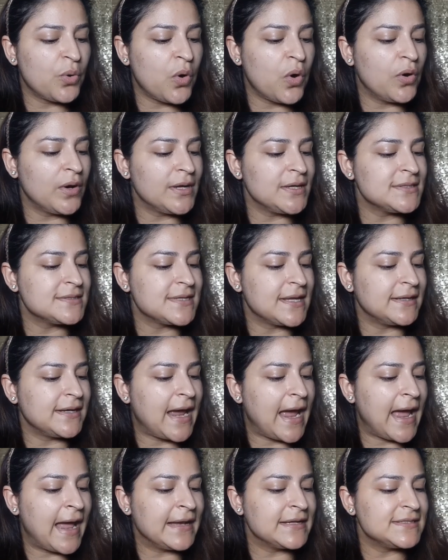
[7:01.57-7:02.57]
Duo is
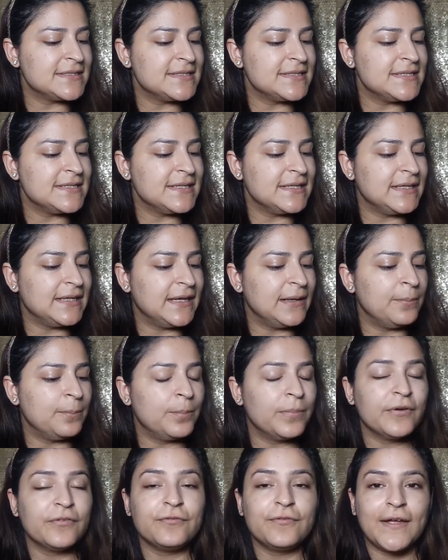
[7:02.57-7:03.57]
an
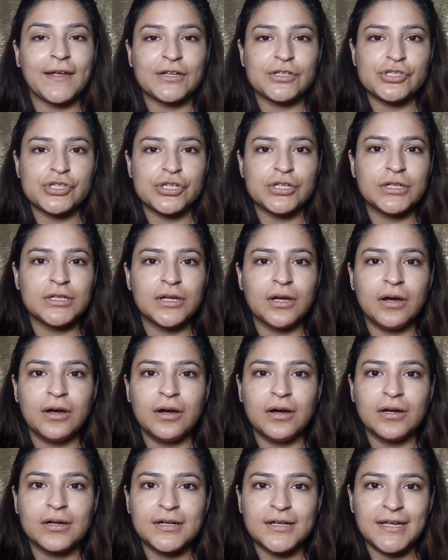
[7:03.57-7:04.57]
anti-imperfection
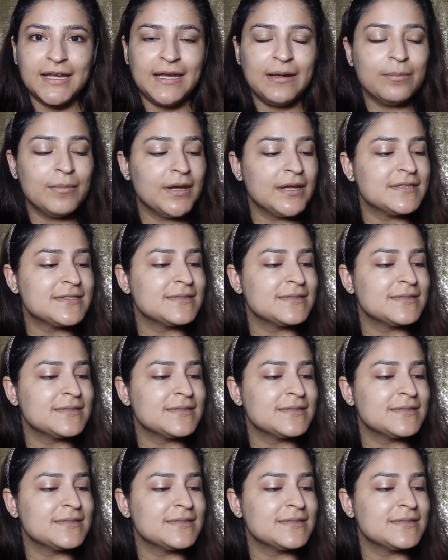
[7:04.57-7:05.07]
cream.